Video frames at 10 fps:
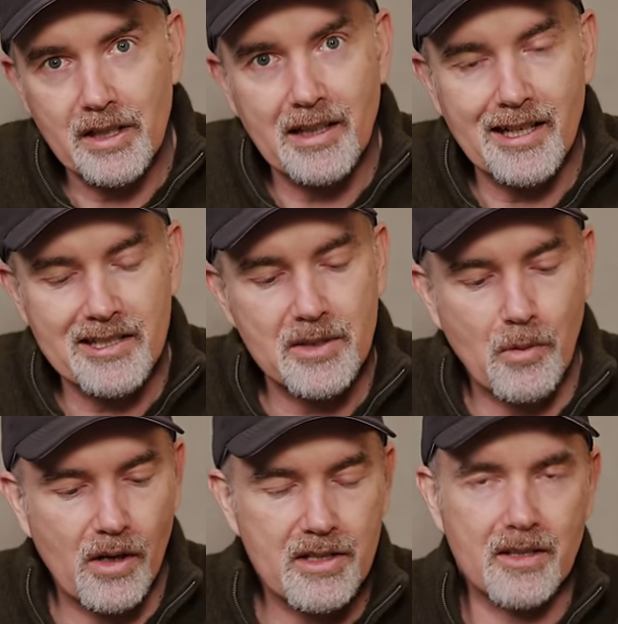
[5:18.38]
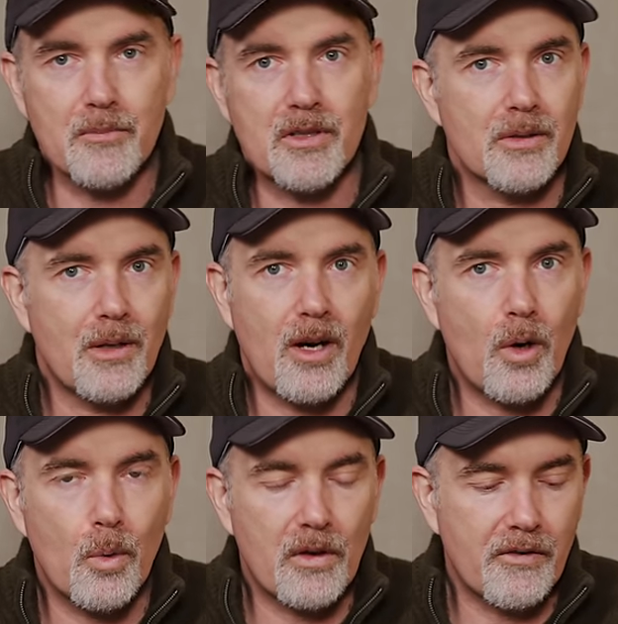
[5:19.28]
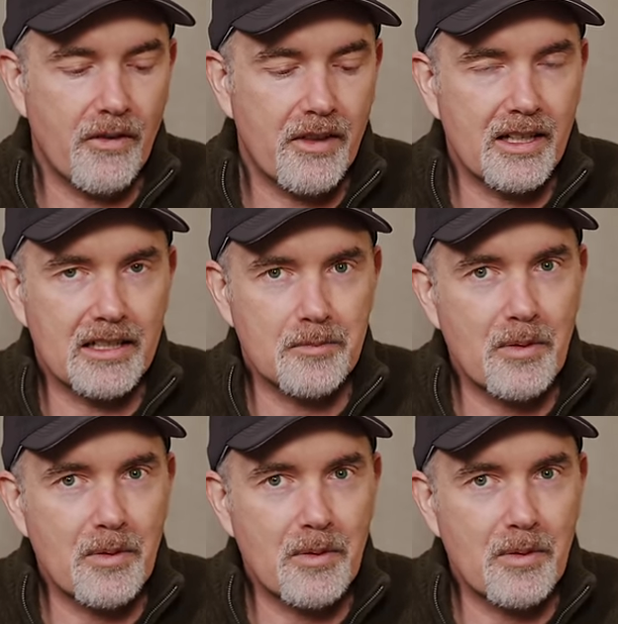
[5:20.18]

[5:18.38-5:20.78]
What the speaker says: you can customize them to a whole different things,